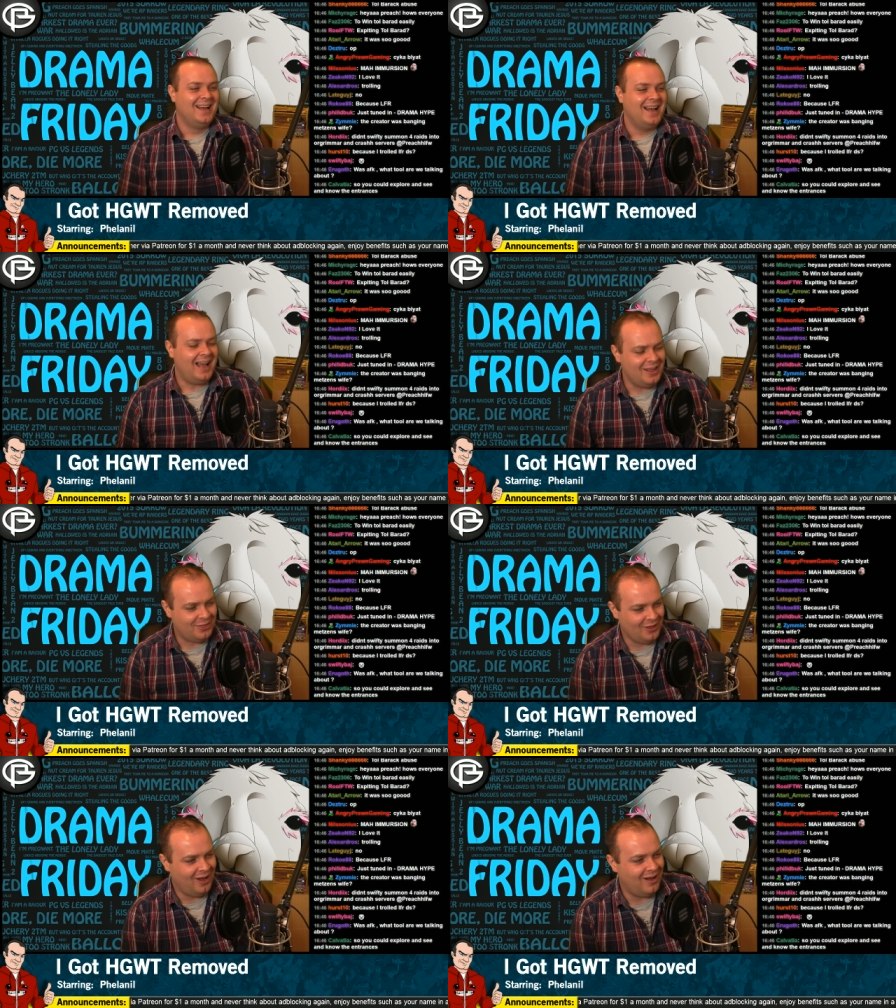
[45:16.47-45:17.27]
I
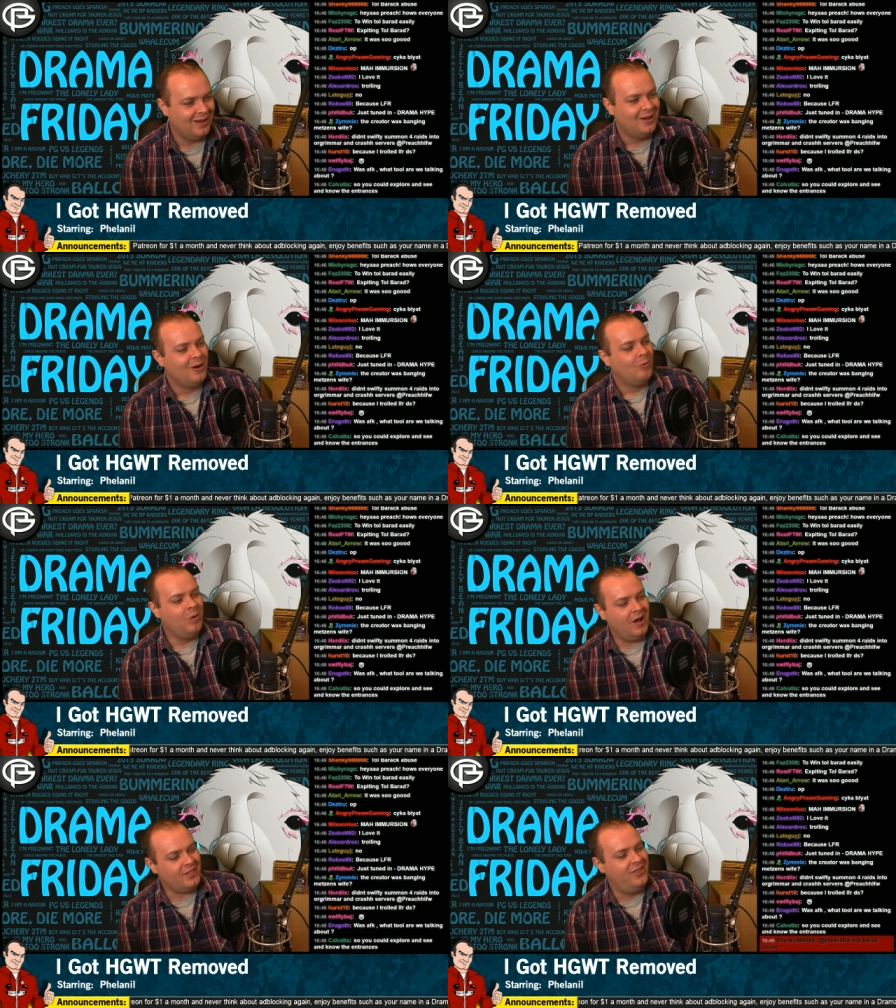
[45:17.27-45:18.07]
thought,
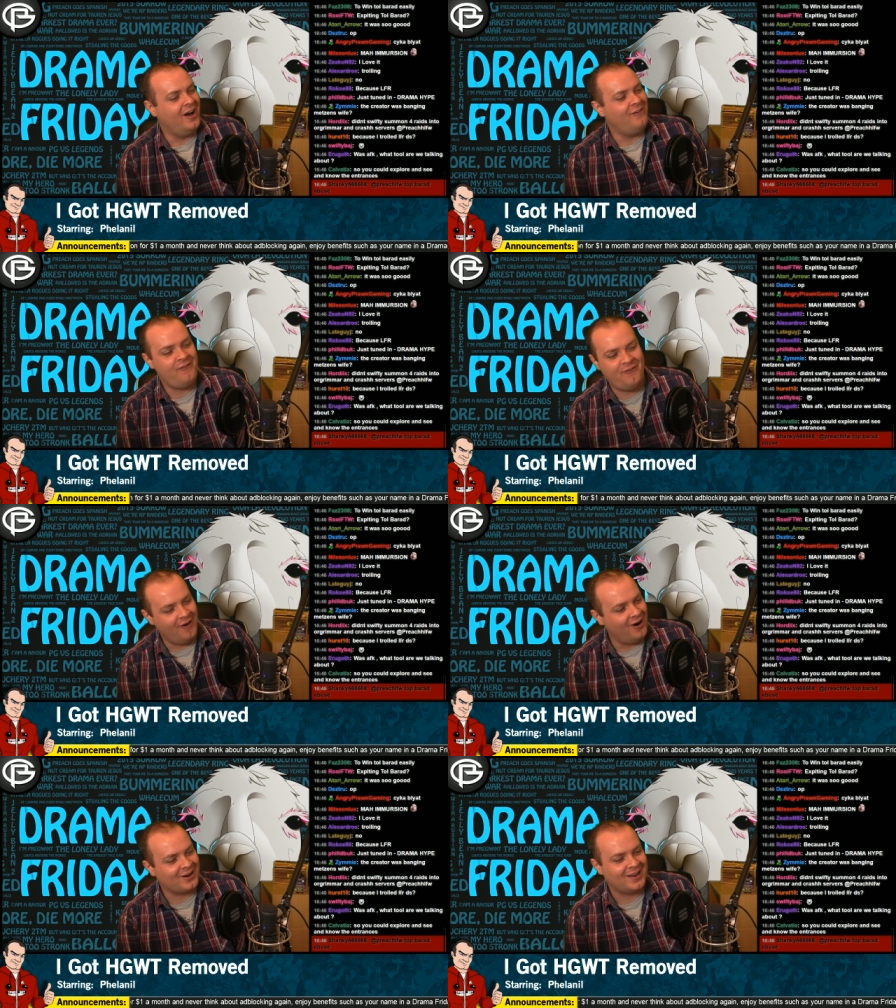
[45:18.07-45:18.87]
what the
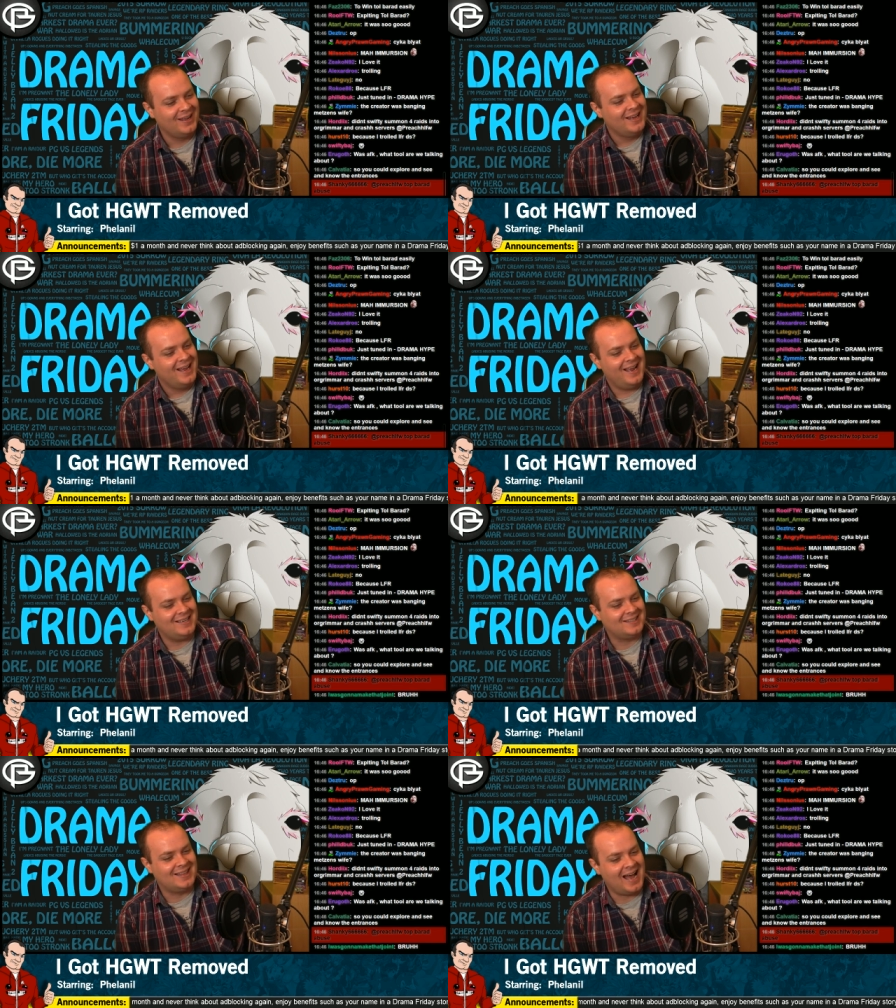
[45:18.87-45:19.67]
fuck
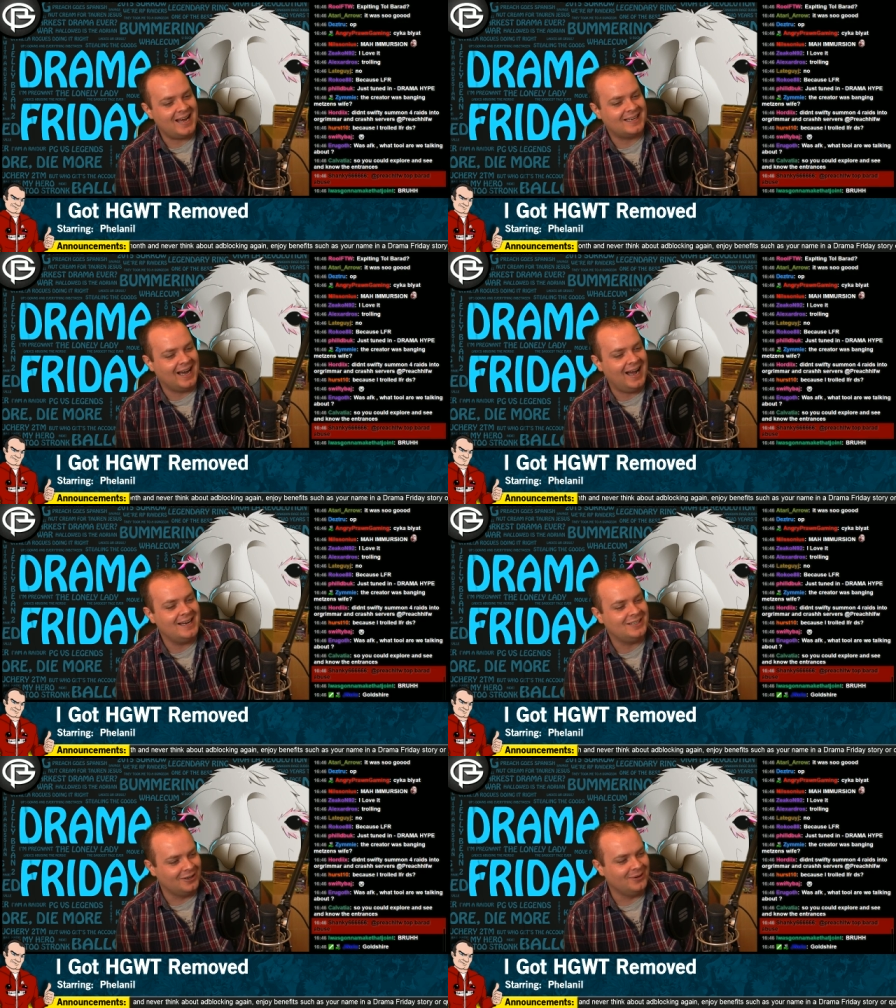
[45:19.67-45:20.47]
is that guy
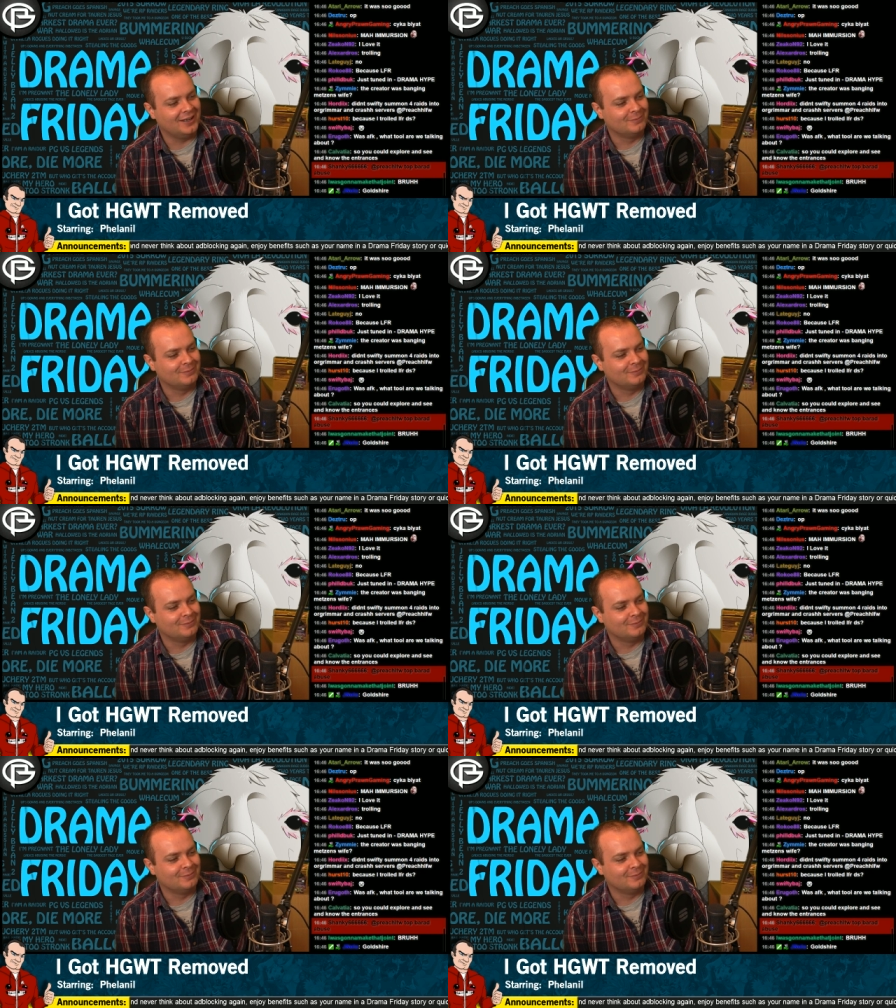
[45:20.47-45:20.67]
doing?